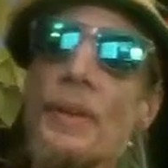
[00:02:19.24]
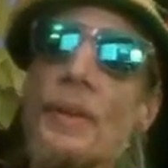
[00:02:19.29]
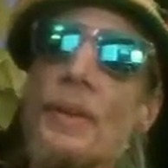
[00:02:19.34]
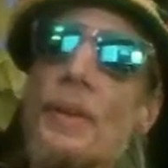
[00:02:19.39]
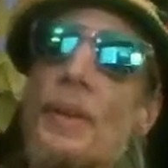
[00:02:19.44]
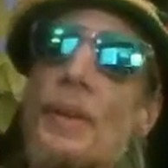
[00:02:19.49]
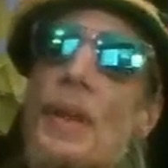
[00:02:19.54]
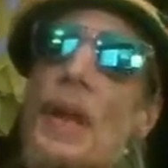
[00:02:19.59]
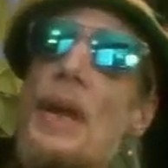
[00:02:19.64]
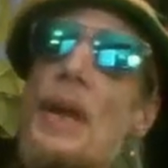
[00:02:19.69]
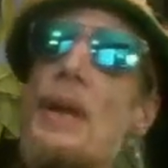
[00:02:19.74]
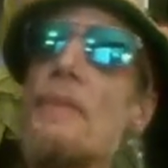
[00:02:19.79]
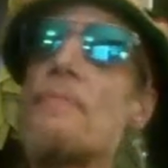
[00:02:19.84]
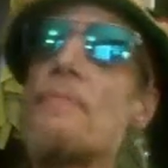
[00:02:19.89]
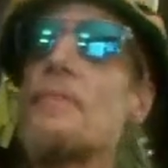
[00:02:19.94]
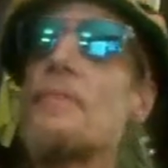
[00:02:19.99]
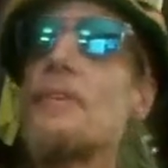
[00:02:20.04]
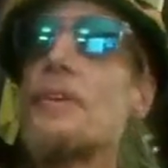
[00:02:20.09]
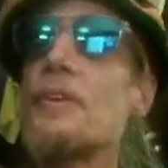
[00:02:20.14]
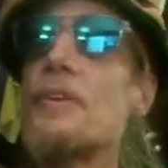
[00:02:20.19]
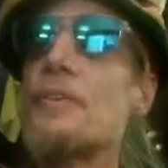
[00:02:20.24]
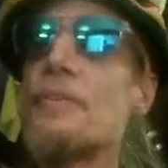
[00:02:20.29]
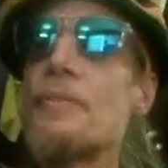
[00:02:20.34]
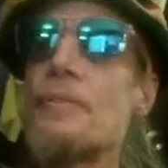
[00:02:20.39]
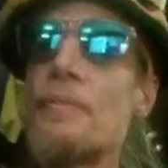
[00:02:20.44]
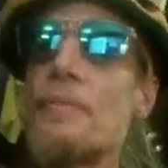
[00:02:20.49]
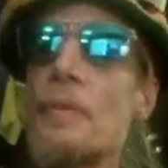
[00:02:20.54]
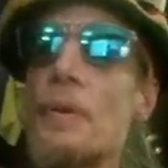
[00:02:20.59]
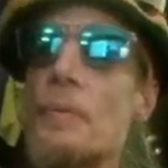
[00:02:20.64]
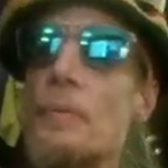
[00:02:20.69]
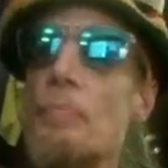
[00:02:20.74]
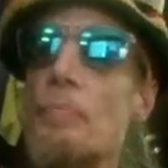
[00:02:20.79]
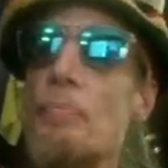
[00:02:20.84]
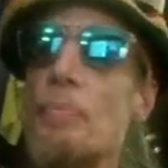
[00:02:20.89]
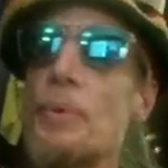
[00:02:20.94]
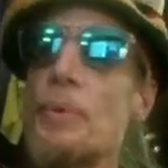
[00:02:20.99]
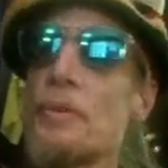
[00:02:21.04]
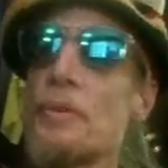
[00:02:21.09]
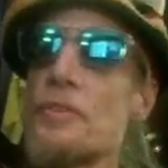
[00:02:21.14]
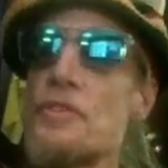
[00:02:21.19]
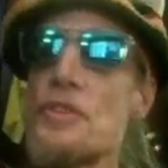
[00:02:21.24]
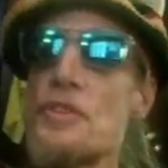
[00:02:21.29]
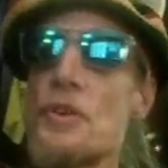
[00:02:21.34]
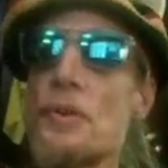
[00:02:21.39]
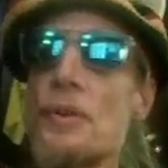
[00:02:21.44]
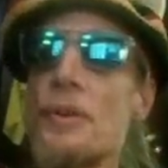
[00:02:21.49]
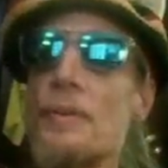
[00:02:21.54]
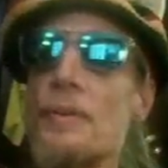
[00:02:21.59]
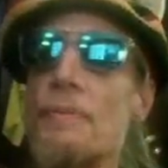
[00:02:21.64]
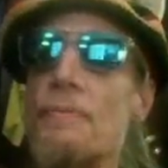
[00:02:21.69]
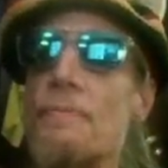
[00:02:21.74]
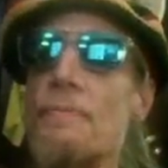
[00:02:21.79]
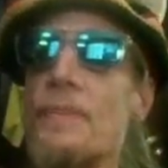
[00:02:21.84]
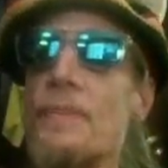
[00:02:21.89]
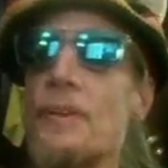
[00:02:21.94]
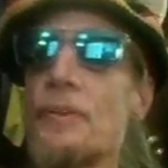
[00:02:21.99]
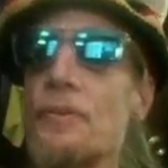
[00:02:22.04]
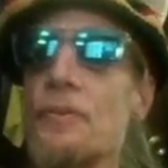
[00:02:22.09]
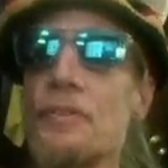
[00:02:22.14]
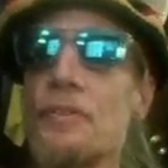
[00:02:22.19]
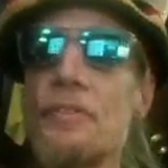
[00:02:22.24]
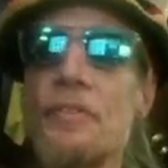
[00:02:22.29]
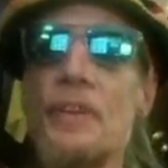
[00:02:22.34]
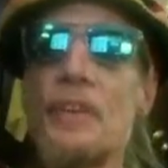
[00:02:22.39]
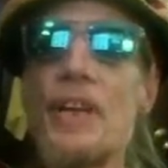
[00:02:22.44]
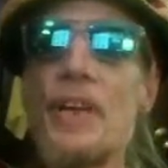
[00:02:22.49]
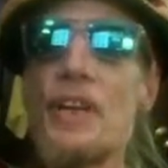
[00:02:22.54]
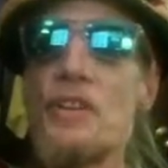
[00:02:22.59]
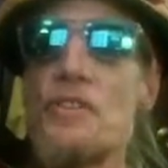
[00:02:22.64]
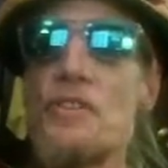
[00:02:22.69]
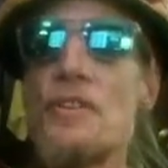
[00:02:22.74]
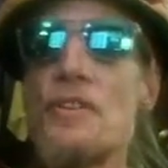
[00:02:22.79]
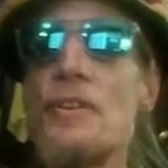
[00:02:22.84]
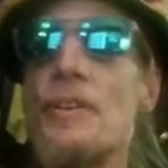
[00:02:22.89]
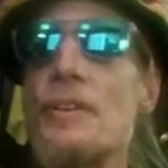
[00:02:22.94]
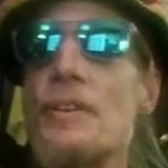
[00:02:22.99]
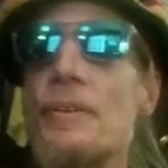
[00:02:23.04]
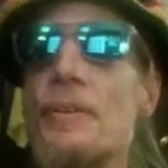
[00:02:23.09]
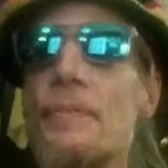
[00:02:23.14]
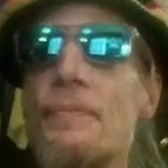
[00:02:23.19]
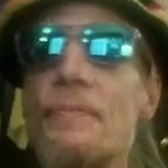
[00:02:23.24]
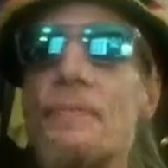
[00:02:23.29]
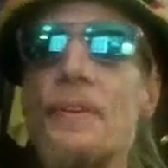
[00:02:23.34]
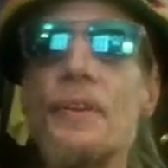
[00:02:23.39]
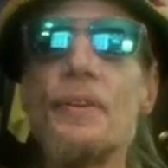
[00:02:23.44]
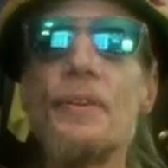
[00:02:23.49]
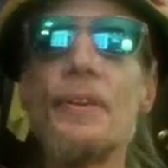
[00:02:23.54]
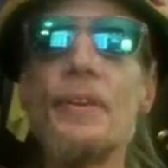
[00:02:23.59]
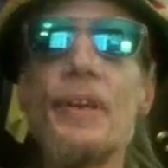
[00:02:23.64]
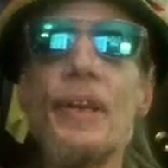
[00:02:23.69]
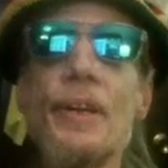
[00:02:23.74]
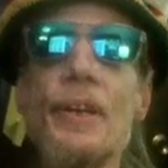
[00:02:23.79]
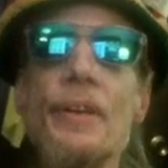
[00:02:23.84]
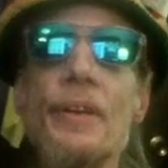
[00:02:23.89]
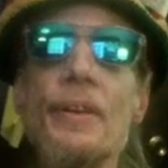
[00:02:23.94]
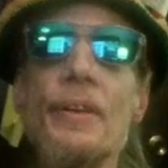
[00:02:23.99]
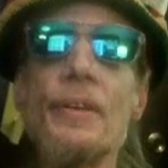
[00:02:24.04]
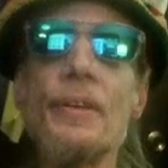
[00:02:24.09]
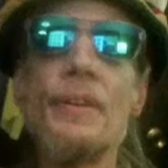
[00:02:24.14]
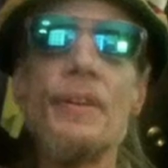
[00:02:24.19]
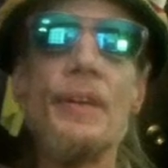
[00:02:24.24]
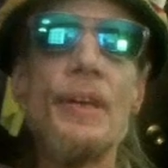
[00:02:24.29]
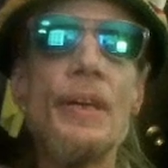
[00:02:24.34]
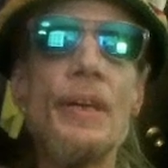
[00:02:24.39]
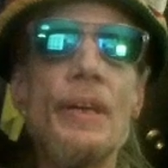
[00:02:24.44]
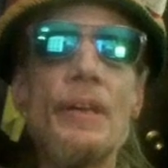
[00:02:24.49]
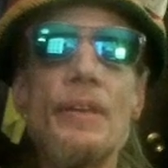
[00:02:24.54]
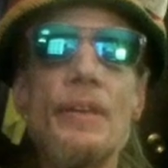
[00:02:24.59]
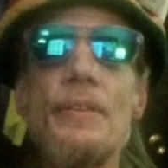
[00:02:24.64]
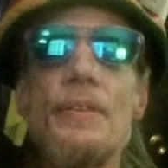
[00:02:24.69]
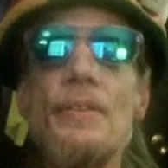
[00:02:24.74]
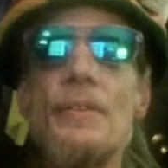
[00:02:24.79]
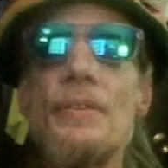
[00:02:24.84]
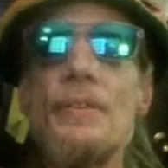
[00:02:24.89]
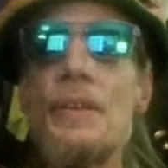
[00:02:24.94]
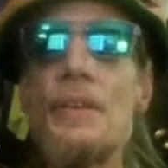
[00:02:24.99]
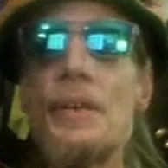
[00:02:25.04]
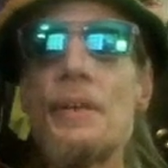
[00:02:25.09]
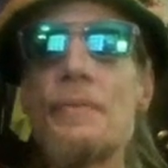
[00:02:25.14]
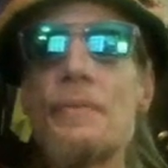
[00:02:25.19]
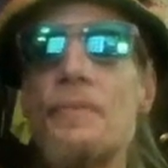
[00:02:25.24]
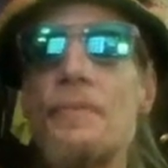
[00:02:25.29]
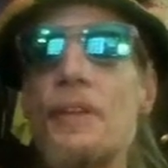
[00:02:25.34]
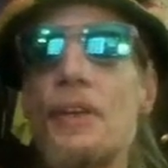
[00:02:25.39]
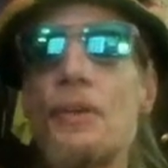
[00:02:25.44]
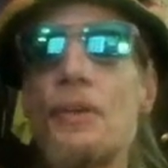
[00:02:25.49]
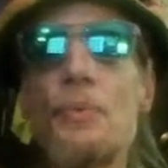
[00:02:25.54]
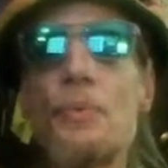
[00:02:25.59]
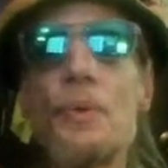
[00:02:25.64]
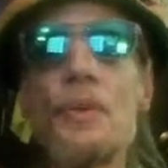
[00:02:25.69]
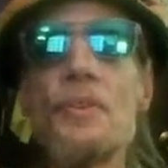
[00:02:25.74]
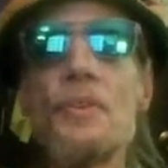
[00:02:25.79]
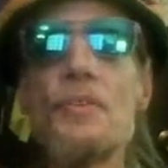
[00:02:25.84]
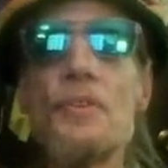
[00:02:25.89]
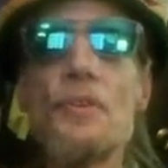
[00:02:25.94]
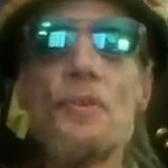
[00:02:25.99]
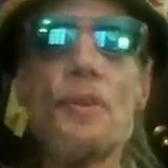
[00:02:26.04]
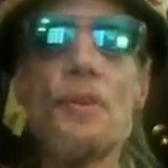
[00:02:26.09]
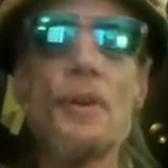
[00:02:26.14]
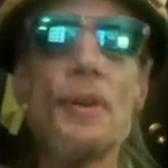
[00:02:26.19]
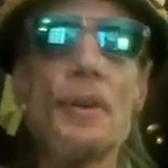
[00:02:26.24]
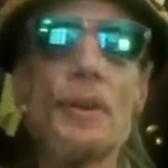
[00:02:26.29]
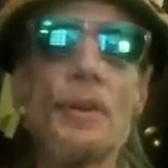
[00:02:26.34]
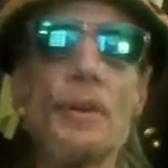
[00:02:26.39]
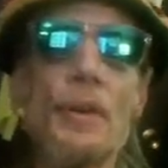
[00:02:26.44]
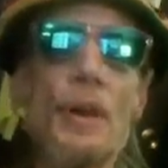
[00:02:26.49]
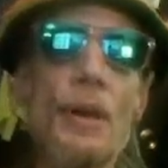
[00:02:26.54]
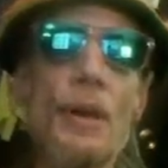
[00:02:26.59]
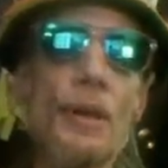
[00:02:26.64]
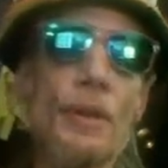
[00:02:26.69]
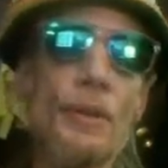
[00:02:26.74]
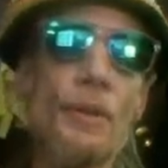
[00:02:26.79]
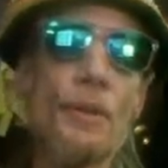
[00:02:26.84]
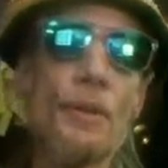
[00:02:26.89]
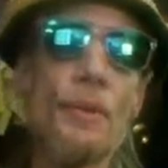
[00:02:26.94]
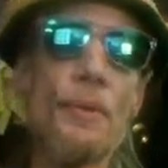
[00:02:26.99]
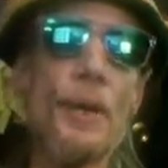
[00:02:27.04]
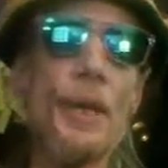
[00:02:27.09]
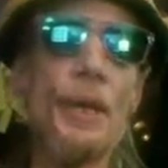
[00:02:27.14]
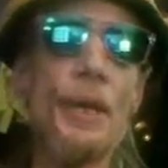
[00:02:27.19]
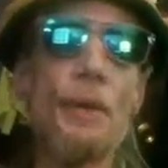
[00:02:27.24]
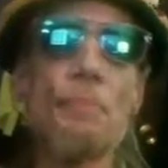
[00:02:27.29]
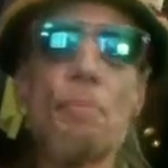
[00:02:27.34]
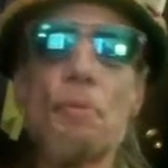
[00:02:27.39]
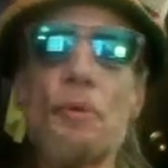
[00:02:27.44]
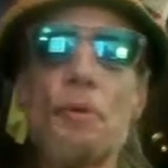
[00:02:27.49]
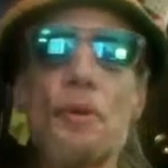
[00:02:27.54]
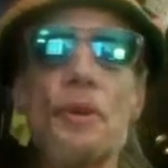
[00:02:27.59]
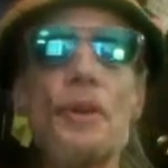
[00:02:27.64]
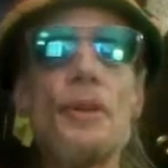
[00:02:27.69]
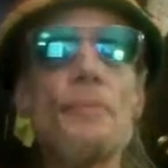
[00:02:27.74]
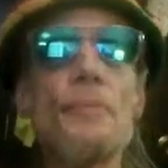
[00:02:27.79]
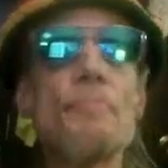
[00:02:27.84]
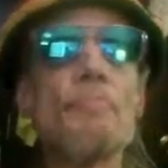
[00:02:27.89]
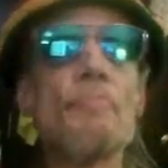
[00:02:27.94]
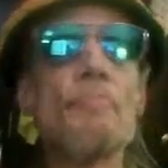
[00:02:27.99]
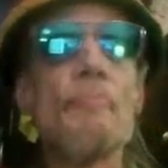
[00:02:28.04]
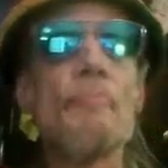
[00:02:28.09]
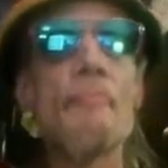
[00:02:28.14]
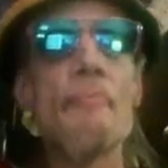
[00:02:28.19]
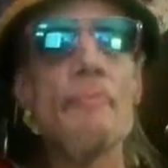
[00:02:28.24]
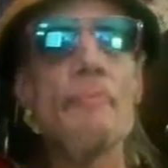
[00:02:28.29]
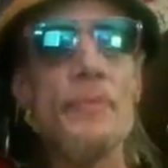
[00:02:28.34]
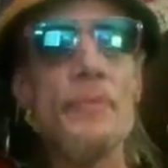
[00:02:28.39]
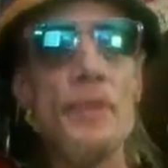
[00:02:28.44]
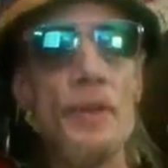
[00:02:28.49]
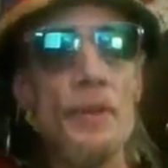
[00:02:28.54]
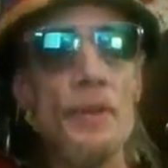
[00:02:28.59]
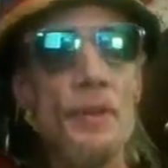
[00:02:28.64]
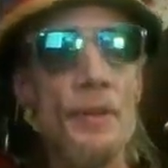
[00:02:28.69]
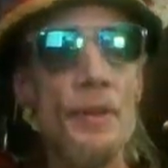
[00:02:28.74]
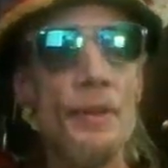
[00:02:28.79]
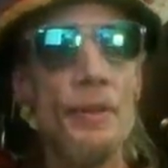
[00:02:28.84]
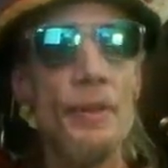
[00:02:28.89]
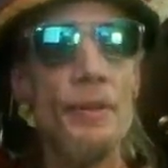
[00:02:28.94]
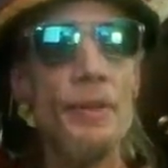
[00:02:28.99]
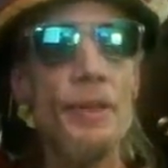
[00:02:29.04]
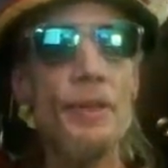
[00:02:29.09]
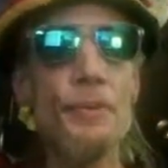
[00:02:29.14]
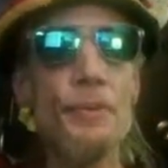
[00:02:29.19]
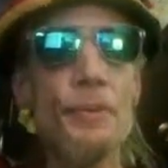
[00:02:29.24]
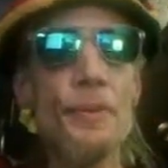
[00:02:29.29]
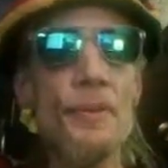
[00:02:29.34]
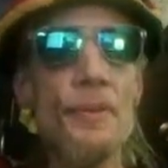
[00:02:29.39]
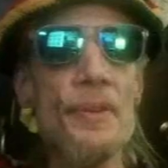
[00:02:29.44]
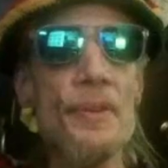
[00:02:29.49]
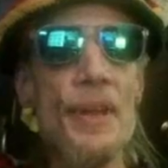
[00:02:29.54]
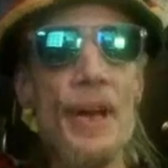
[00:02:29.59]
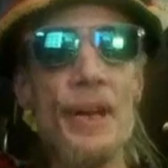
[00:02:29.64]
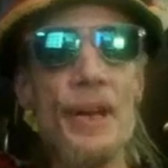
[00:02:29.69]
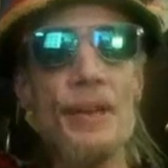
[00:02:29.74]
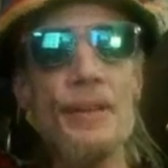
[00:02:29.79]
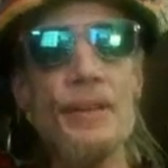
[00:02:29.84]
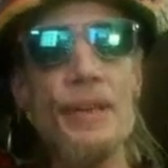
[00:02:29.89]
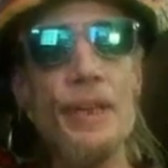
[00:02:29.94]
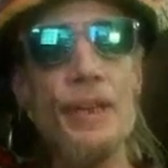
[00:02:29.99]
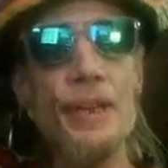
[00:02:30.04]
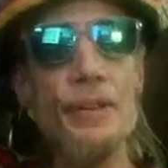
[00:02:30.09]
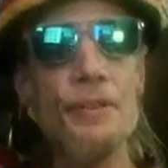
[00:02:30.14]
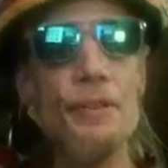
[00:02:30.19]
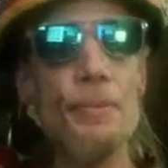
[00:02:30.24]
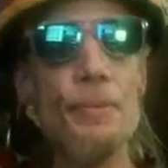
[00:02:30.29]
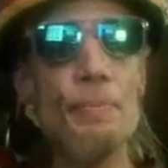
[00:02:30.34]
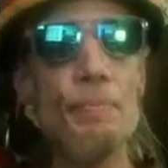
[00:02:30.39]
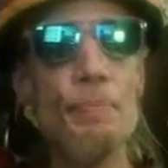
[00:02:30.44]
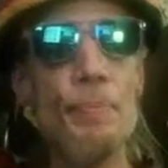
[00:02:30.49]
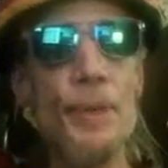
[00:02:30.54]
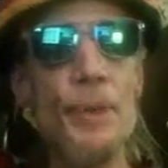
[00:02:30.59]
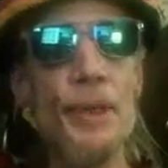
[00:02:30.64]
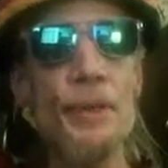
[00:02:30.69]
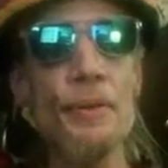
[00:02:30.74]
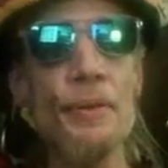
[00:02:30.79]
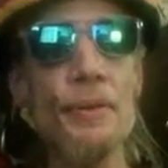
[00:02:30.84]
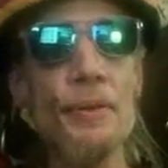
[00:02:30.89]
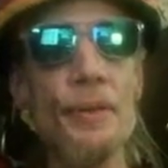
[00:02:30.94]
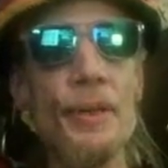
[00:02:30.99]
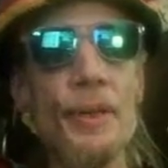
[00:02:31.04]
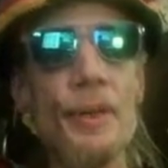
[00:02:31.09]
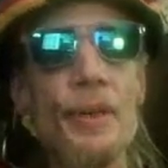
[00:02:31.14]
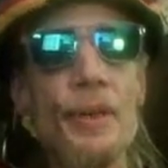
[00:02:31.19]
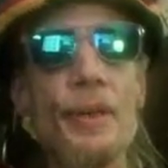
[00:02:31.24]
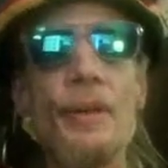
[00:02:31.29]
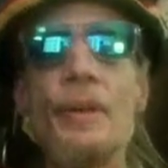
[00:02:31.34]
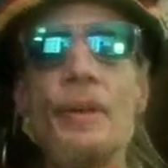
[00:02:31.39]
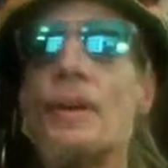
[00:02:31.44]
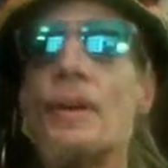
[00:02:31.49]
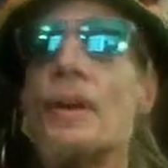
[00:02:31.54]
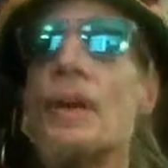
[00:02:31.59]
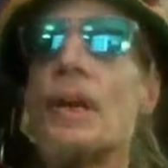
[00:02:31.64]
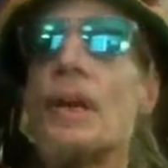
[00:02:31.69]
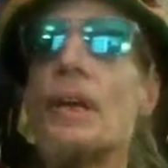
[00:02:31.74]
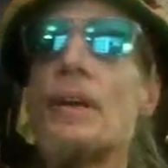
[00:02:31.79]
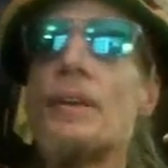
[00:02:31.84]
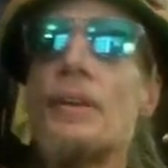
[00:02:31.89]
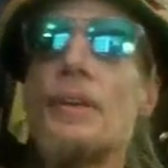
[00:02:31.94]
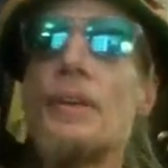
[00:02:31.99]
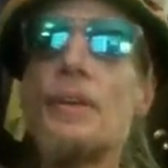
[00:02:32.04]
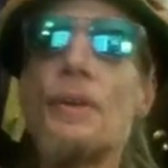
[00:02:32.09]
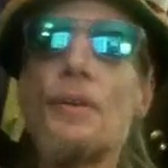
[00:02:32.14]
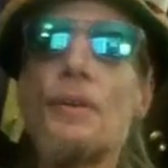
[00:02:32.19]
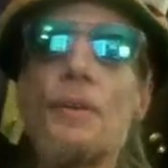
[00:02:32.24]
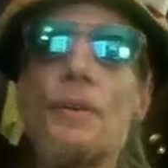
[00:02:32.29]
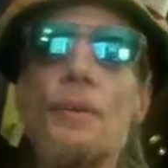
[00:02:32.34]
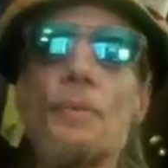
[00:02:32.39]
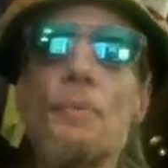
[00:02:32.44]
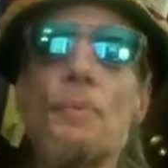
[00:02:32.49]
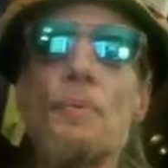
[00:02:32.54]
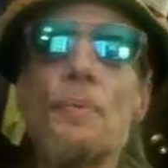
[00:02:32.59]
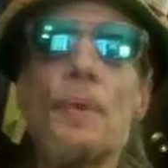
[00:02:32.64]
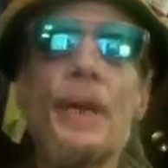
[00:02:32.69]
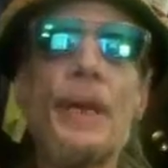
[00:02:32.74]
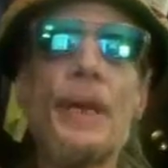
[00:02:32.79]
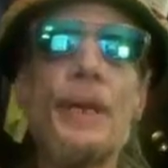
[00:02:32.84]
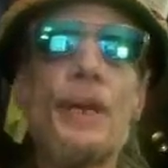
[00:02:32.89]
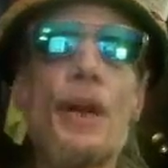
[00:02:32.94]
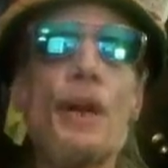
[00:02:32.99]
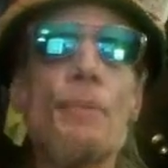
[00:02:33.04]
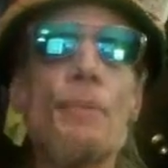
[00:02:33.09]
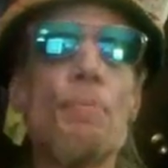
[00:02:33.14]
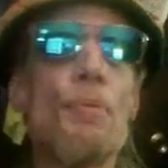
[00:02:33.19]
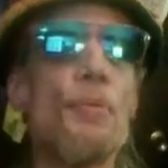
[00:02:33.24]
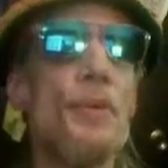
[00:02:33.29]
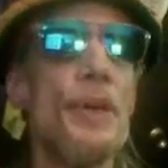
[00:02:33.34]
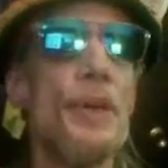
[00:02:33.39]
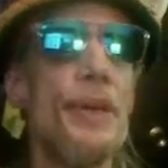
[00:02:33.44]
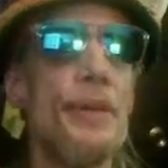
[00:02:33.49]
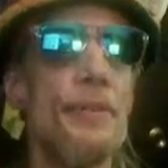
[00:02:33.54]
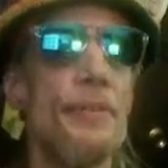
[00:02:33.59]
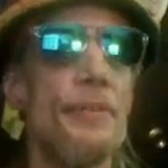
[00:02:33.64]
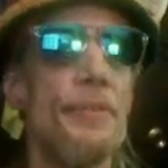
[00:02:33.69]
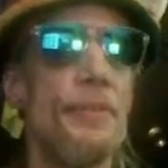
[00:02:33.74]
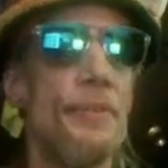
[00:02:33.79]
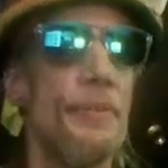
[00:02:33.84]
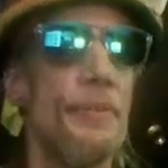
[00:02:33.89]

After you've built your fuel station and you're feeling nifty with your cargo airport, you will then need to build your radar points.